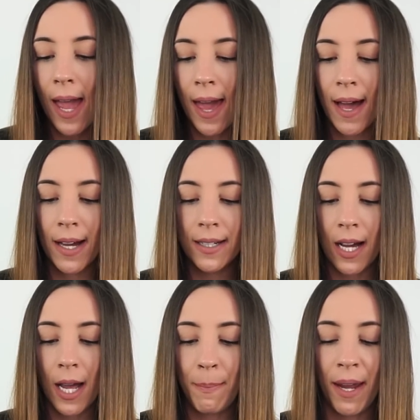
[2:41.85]

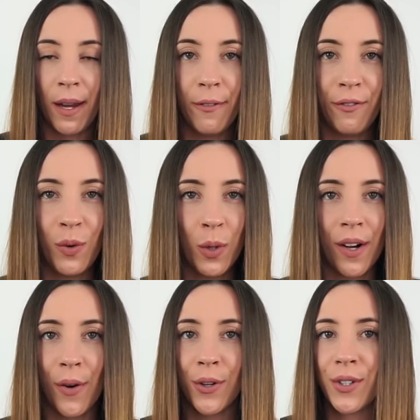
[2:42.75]
and I paid
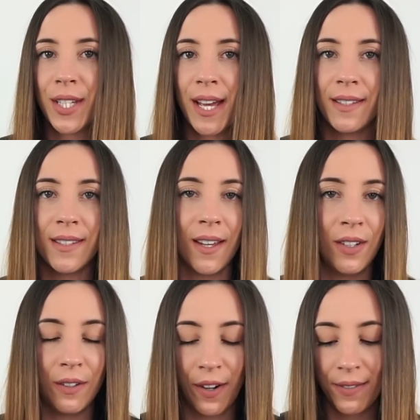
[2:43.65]

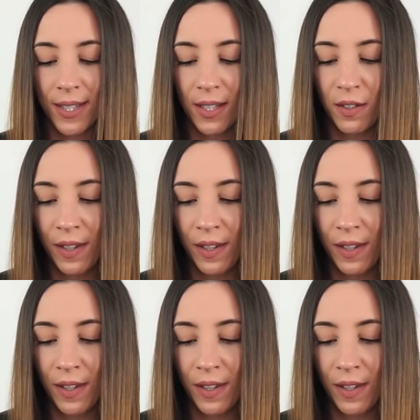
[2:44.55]
$4.75